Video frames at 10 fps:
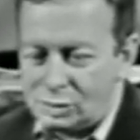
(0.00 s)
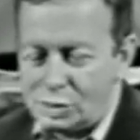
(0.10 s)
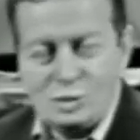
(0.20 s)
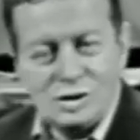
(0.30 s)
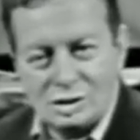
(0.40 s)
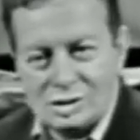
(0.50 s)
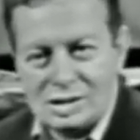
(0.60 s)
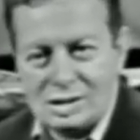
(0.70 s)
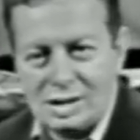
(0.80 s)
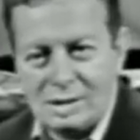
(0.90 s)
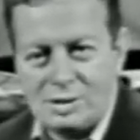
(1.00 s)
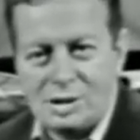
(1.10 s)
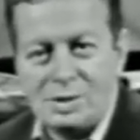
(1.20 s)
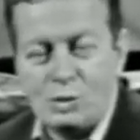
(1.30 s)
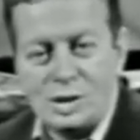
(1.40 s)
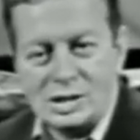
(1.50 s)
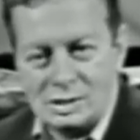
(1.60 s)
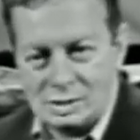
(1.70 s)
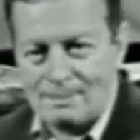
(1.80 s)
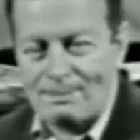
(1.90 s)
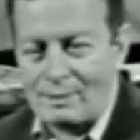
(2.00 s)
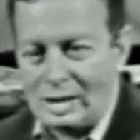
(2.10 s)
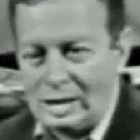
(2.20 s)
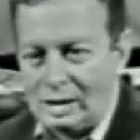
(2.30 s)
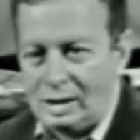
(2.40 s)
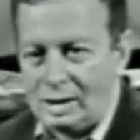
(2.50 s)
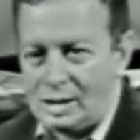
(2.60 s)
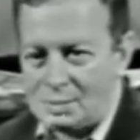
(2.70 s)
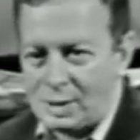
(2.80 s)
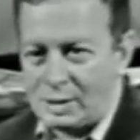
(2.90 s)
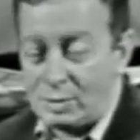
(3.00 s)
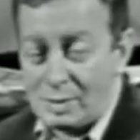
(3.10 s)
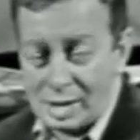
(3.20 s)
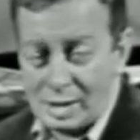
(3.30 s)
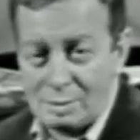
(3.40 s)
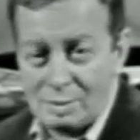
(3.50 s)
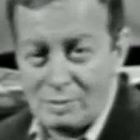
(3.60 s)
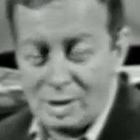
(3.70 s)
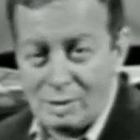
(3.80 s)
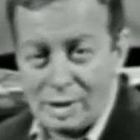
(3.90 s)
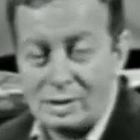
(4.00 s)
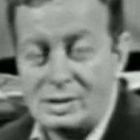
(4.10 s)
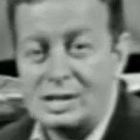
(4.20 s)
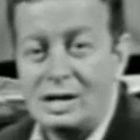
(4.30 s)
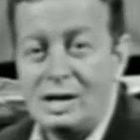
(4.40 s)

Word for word: New Jersey named Jimmy Wisner, and he's played with me on a number of my records.